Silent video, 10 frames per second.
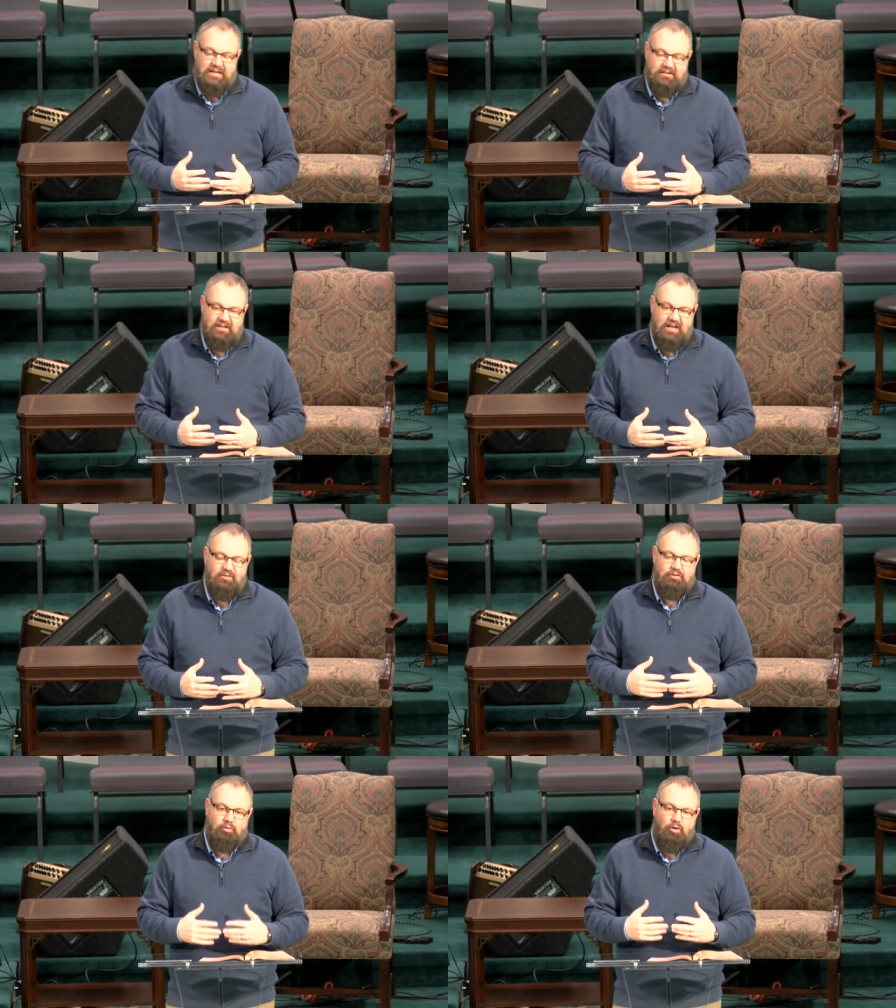
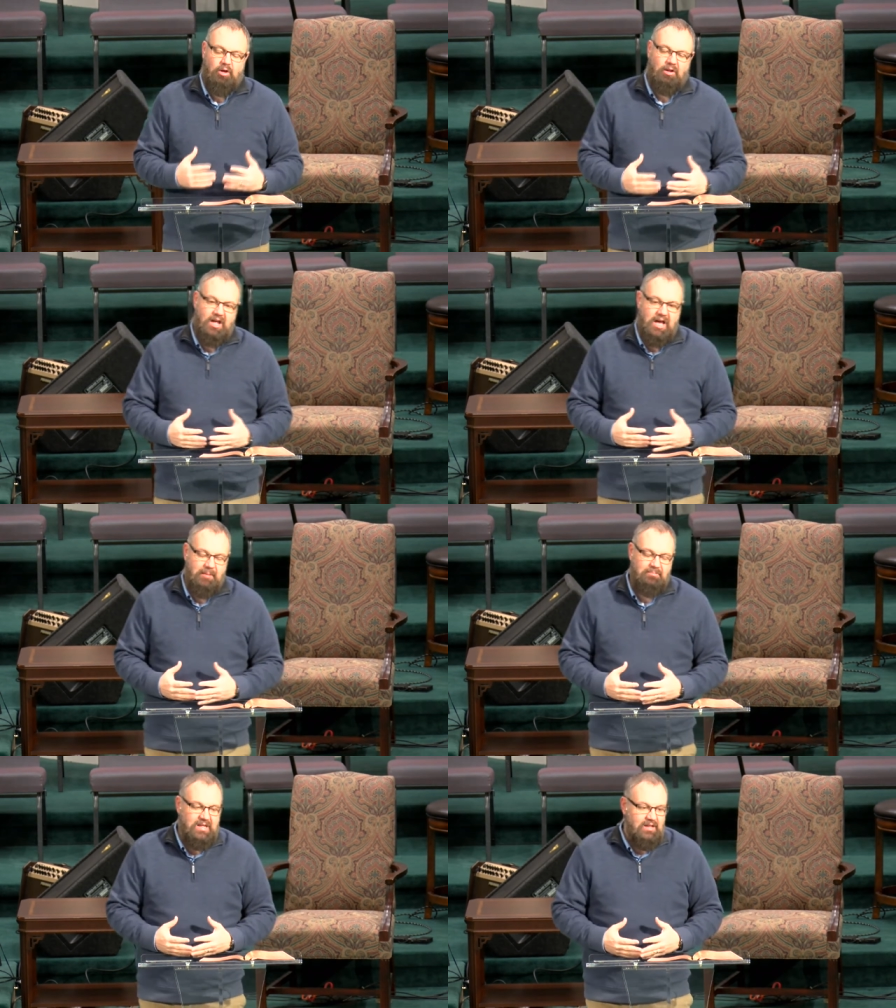David's royal
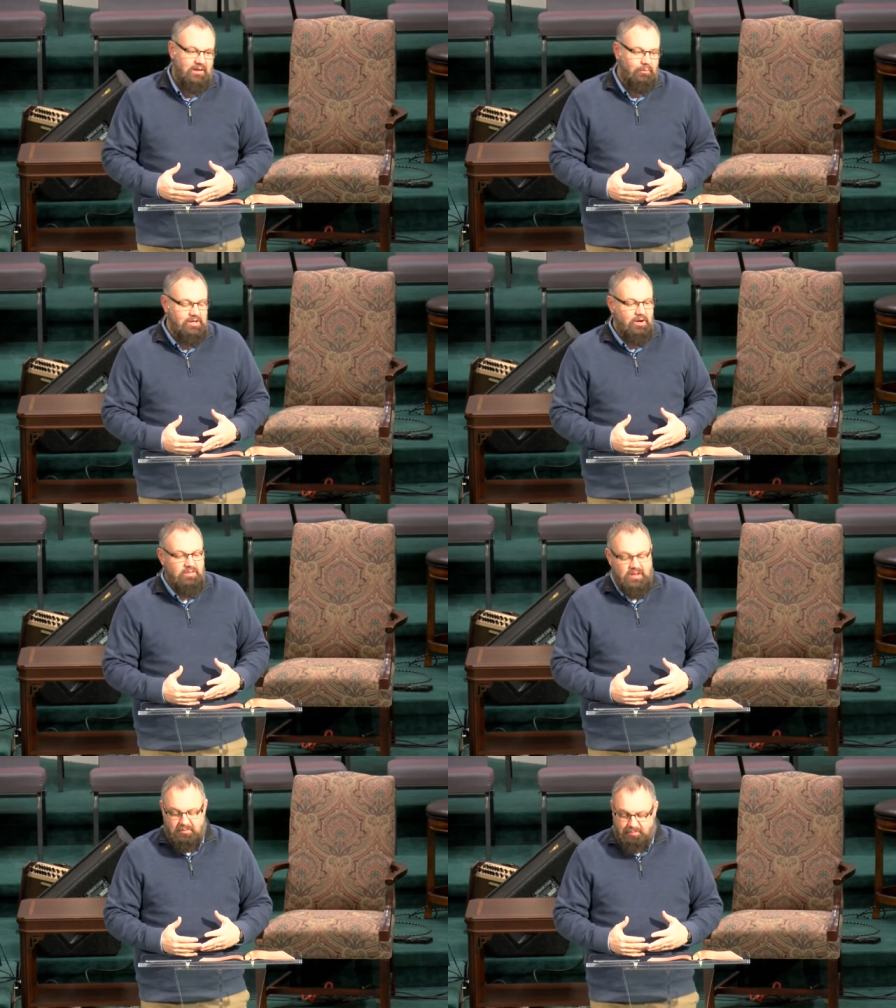line. And we know
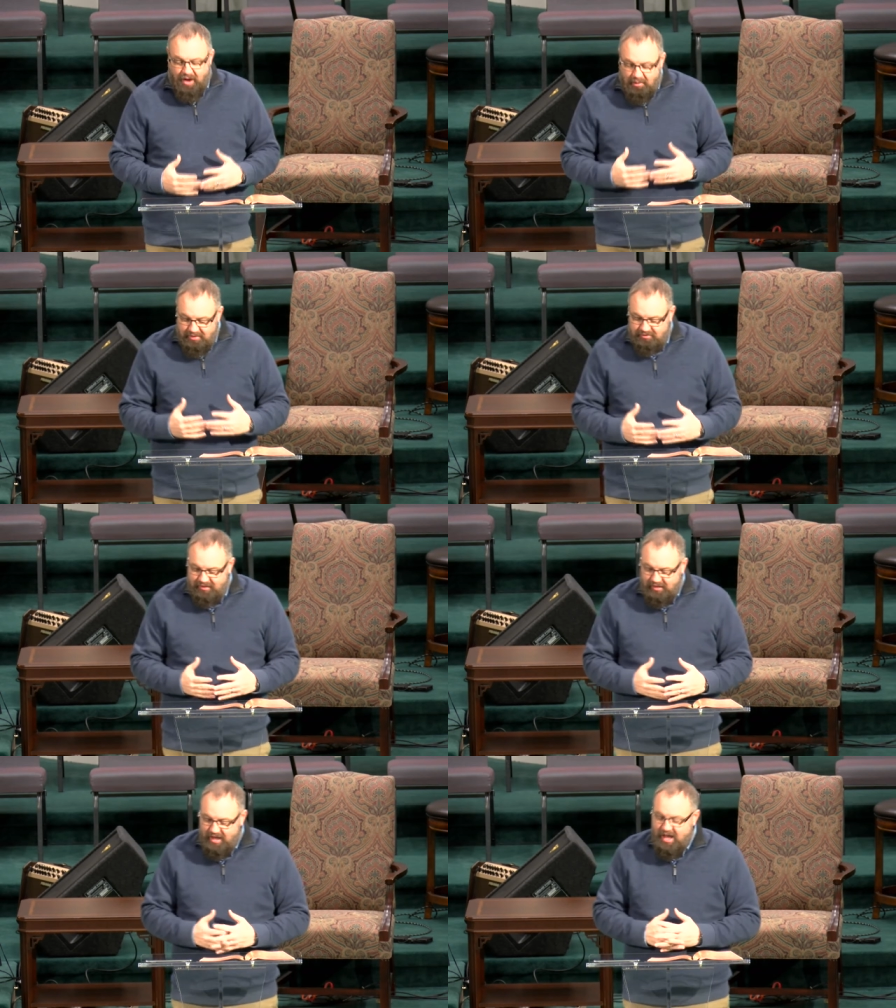the promise
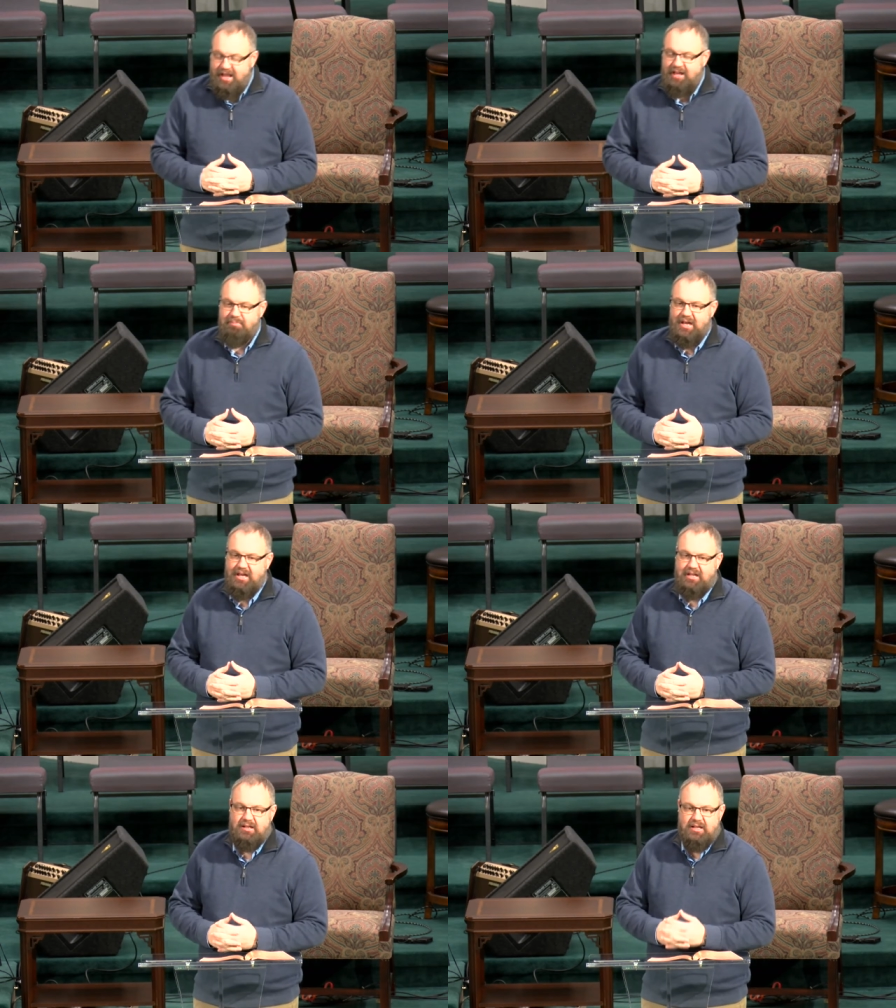that God had
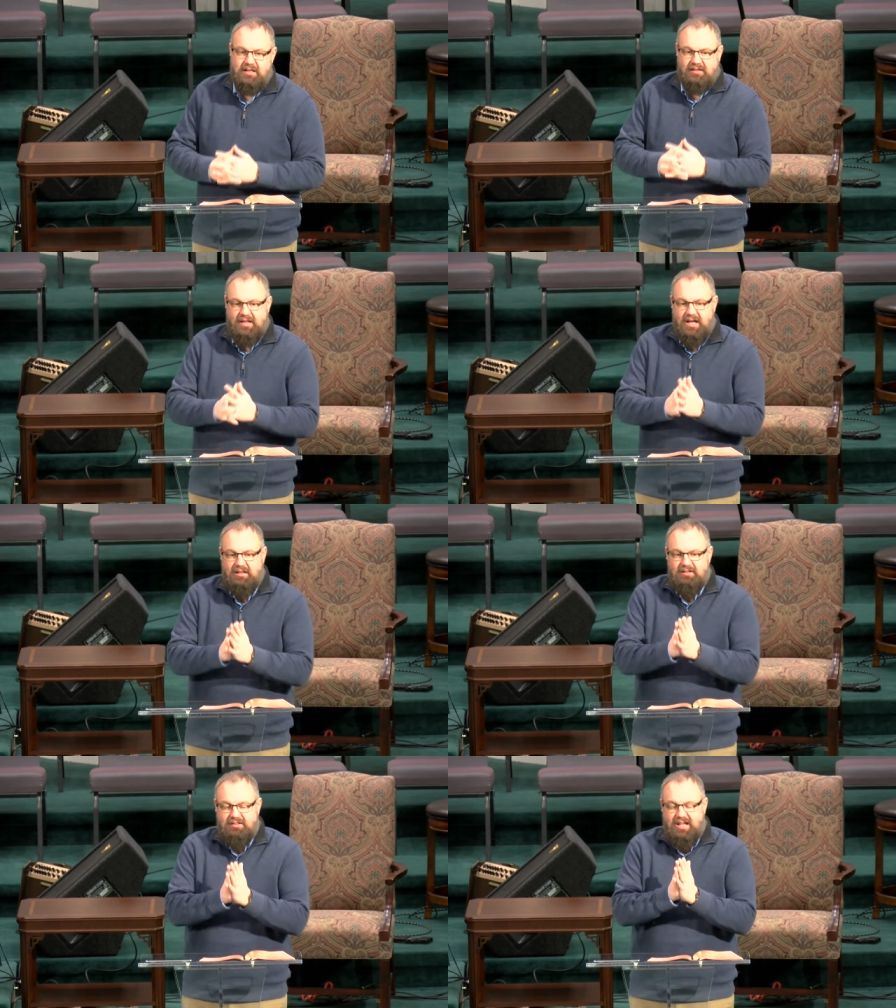made
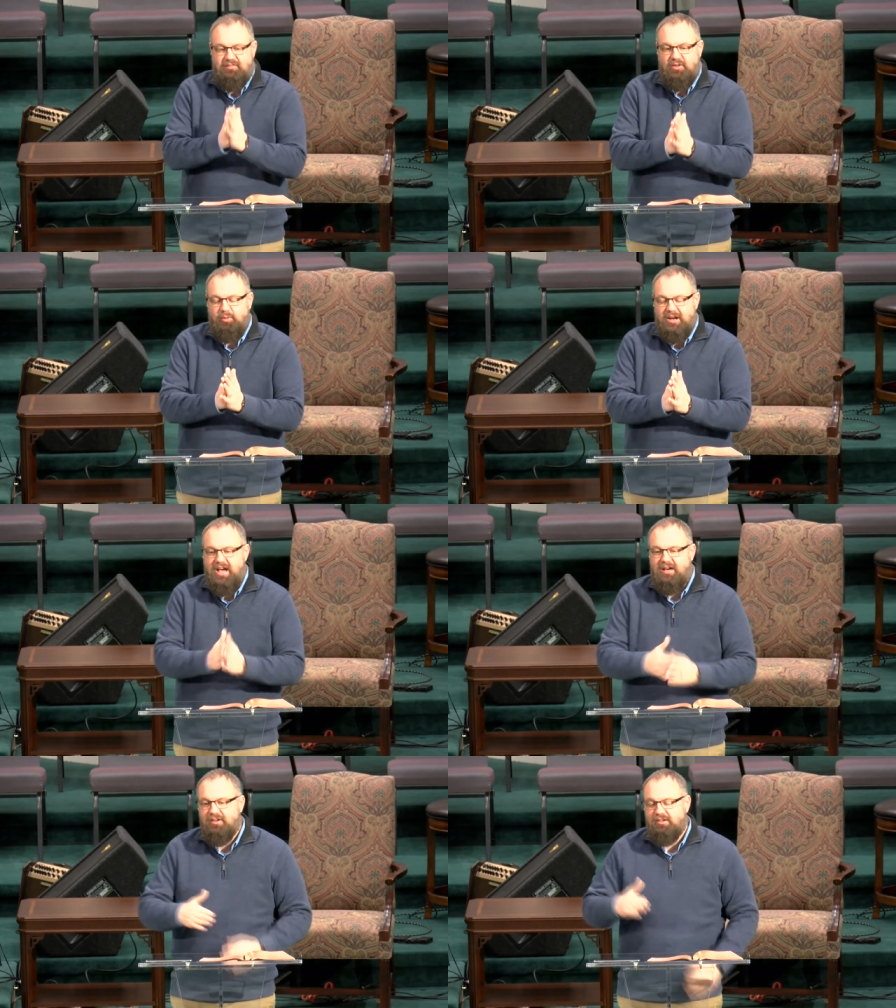that David would
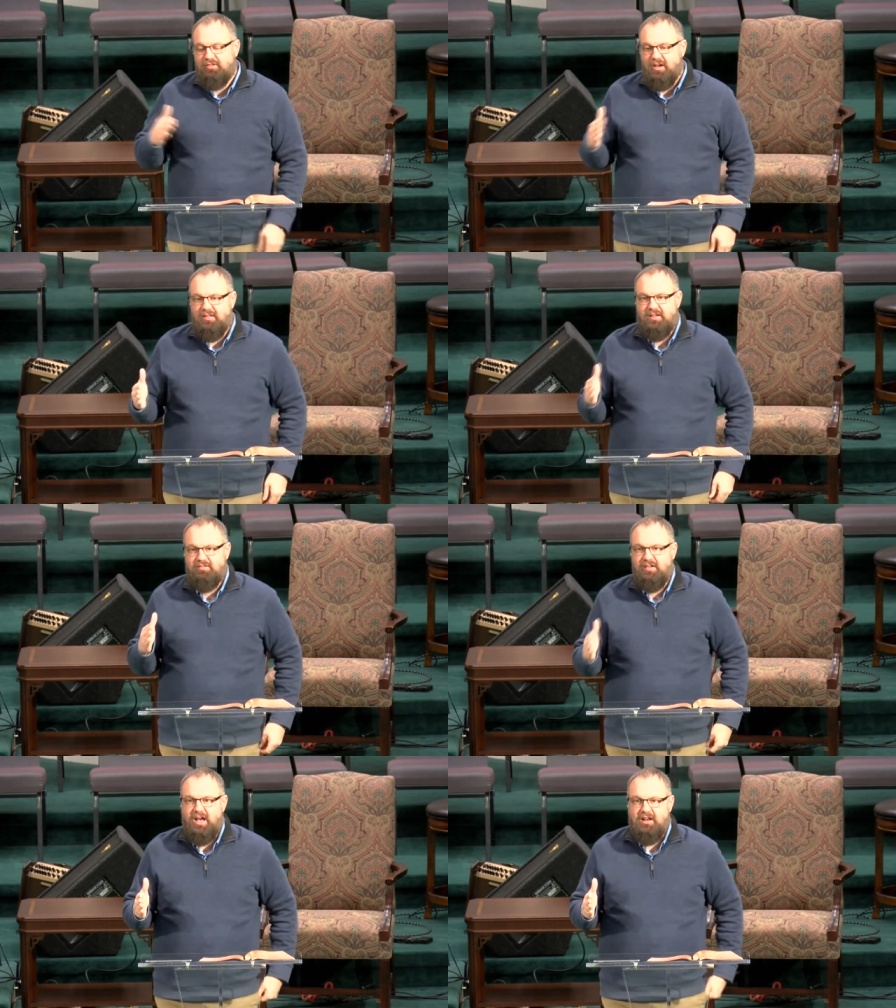have a son that
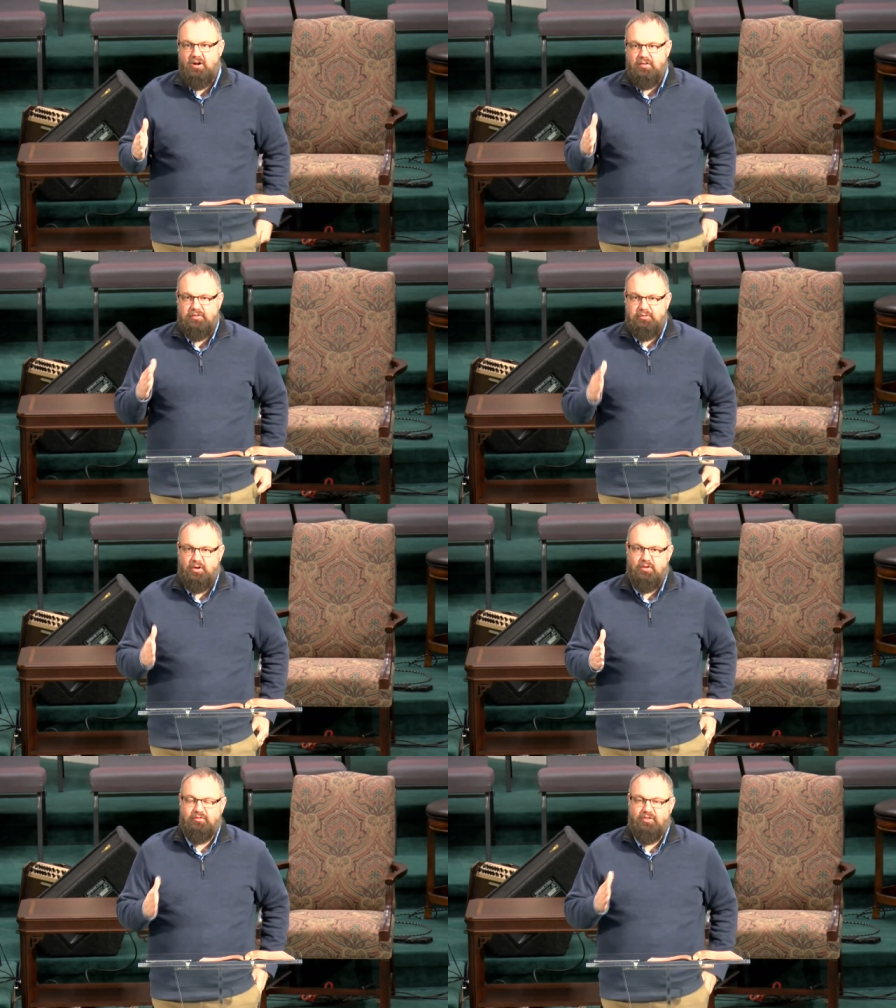sat on the
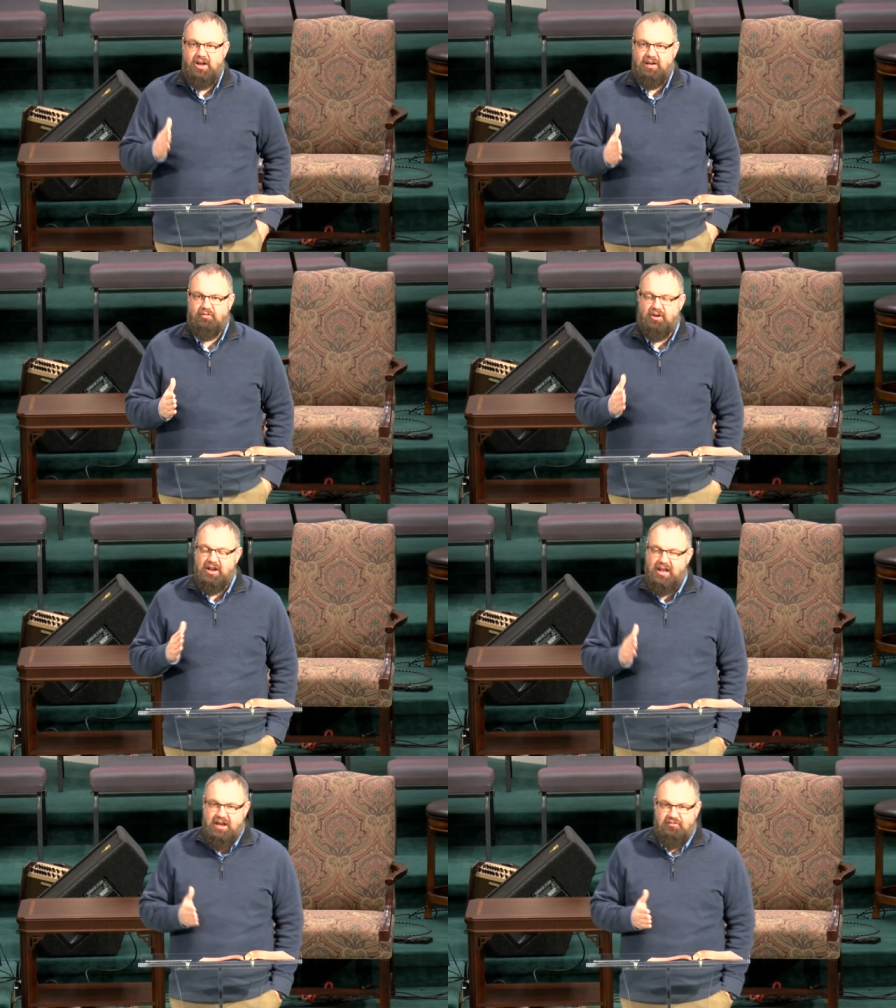throne forever
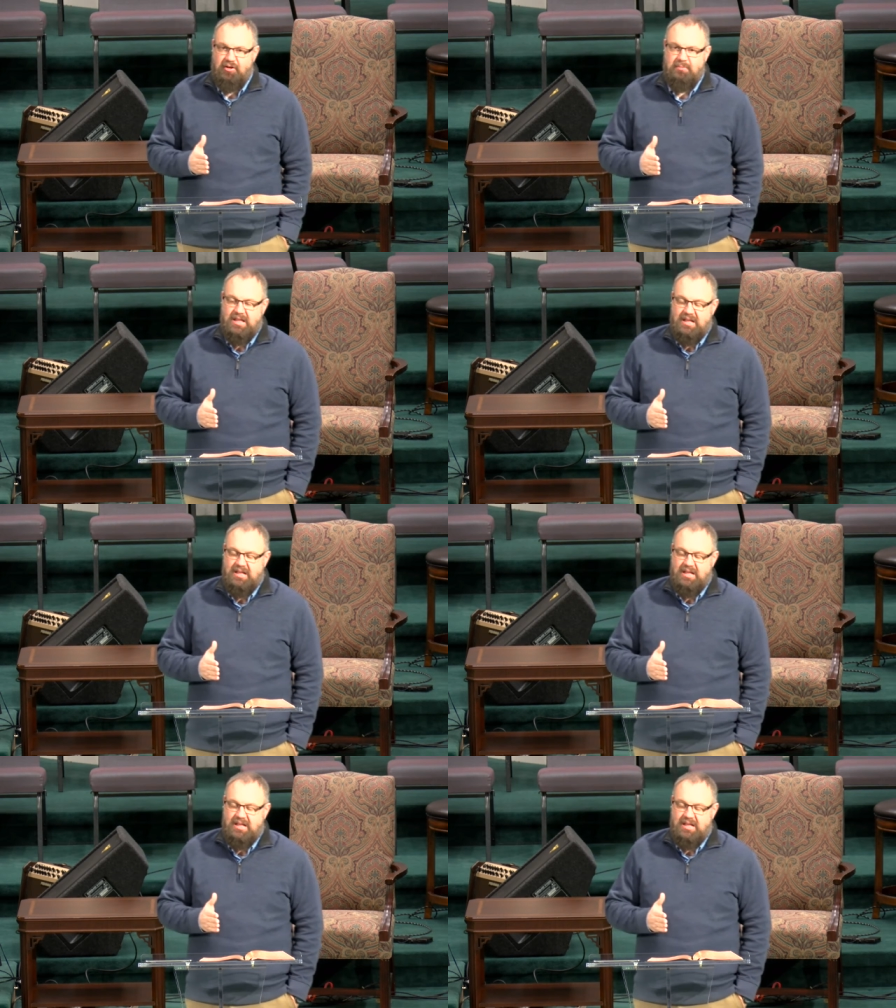and ever.